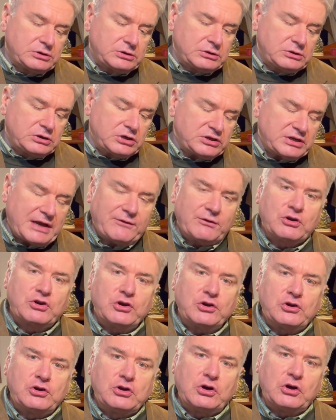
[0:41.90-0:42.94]
just have a
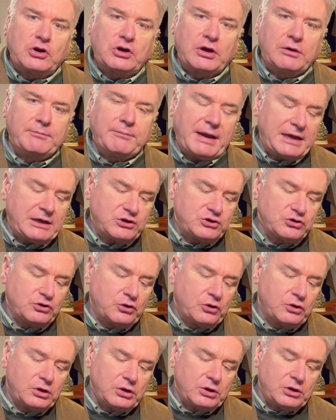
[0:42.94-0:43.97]
good look and make
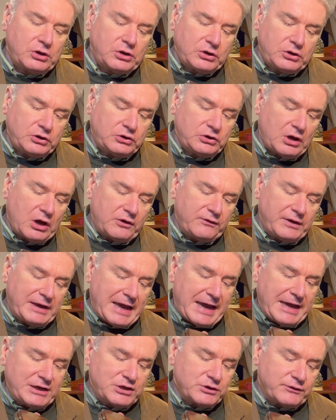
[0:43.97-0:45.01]
sure you know the
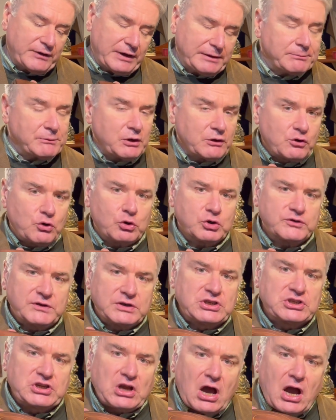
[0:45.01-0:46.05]
age of it. Of course, the
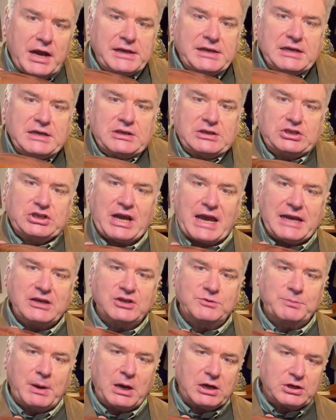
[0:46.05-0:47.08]
design didn't
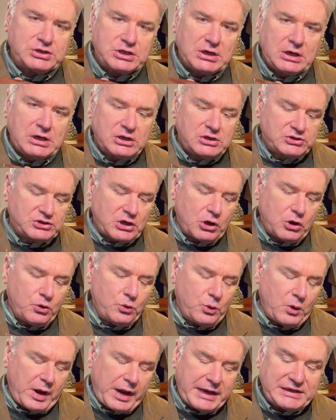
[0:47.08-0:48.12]
change much,
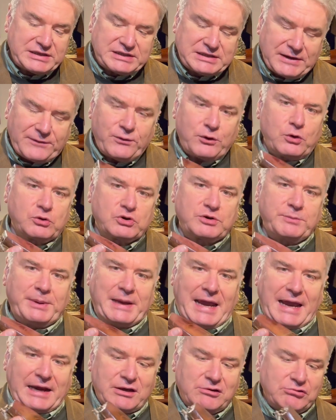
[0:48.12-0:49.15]
so it's difficult to be
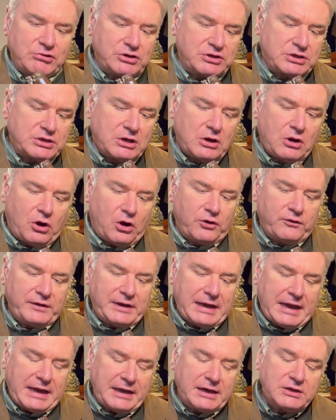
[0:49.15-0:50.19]
accurate on the
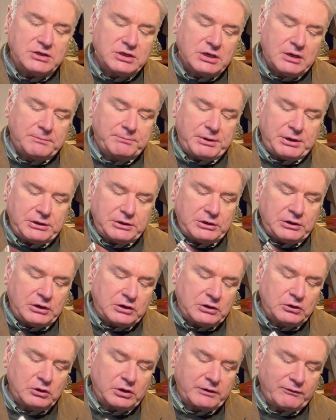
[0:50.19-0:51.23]
age, but you
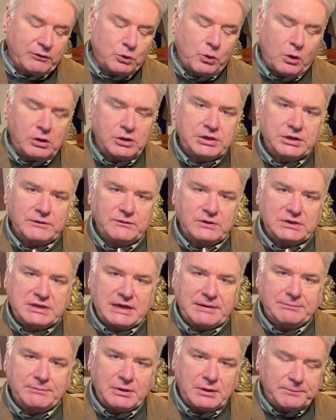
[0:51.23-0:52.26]
can look at the quality of the
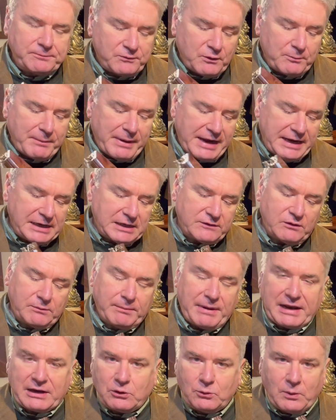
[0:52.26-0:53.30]
timber, the make, the
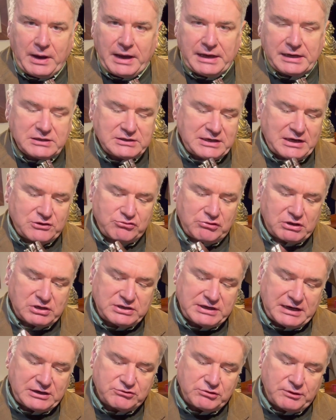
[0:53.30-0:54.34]
metalware, etc.,
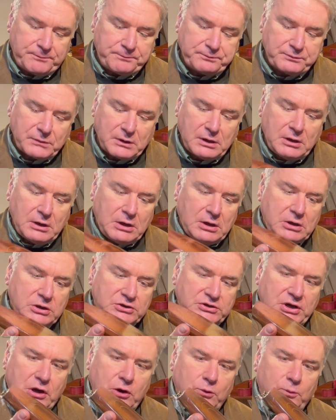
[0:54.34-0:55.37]
etc.
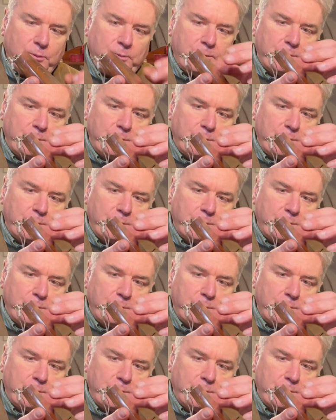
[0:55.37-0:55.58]
So